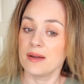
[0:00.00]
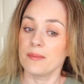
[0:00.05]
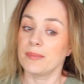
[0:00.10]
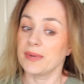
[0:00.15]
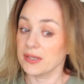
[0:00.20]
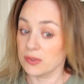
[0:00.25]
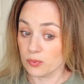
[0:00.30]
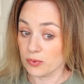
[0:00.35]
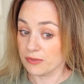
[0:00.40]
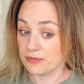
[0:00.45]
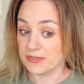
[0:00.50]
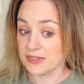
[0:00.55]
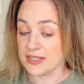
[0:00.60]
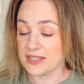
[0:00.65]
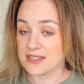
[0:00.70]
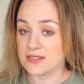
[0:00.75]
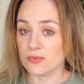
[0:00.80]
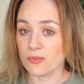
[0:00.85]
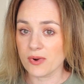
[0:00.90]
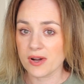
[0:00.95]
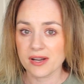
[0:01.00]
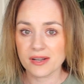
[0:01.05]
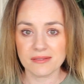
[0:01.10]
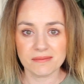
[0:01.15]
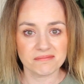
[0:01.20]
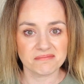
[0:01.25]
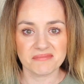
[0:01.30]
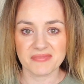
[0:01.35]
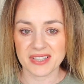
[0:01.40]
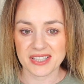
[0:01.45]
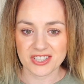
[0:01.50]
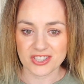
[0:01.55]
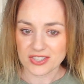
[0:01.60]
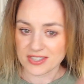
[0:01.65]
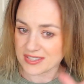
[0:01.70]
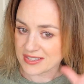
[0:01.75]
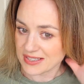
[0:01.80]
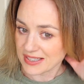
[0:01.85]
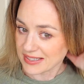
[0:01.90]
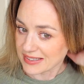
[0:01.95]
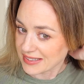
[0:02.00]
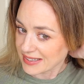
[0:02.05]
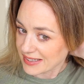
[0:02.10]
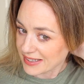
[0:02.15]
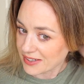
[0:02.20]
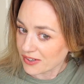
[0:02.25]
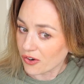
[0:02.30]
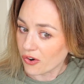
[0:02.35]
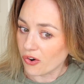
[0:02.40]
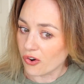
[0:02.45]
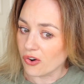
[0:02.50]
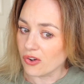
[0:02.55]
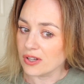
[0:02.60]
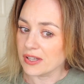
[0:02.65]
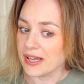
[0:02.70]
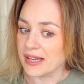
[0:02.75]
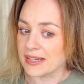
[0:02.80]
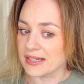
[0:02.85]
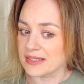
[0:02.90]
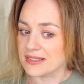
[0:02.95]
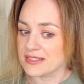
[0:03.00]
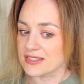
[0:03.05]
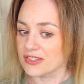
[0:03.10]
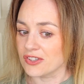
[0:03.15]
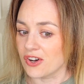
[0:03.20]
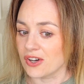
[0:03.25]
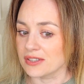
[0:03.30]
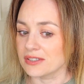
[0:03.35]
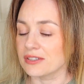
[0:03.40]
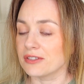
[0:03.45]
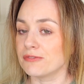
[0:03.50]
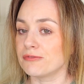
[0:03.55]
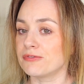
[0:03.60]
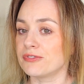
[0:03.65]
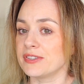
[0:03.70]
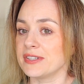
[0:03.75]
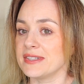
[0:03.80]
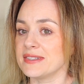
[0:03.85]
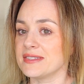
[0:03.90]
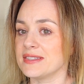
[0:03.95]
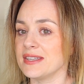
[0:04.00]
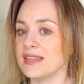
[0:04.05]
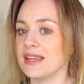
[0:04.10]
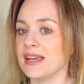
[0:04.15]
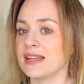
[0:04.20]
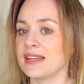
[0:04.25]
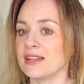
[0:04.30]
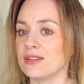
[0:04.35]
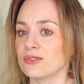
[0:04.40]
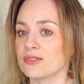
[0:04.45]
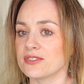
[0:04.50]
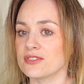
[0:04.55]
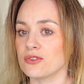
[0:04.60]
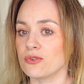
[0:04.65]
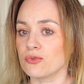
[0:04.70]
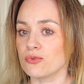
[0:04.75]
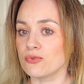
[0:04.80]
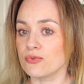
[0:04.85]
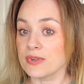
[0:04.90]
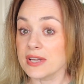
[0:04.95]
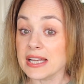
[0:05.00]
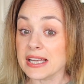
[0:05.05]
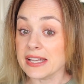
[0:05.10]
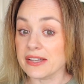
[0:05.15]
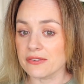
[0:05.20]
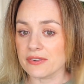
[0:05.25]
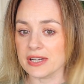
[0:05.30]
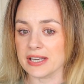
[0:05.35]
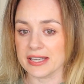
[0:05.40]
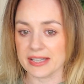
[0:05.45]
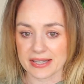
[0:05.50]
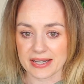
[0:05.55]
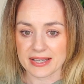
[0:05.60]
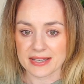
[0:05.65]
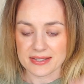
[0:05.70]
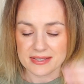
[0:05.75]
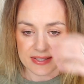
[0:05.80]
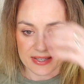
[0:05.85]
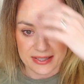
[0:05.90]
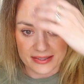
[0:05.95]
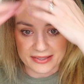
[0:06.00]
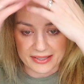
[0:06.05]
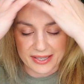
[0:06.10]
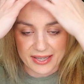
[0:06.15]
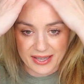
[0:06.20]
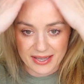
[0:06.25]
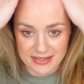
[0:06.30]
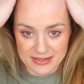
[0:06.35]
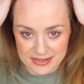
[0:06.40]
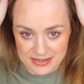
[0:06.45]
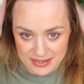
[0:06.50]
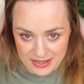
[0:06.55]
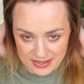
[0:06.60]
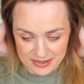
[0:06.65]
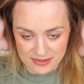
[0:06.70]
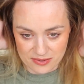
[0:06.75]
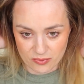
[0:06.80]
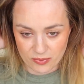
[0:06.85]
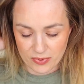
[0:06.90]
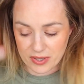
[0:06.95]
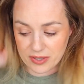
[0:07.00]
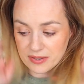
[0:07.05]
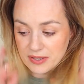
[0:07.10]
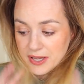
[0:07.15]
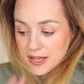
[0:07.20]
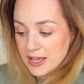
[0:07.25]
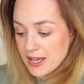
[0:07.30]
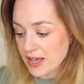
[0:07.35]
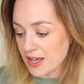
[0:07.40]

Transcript: But with this one, it just did it all, and it's not frizzy, and it looks really, really nice at the ends as well.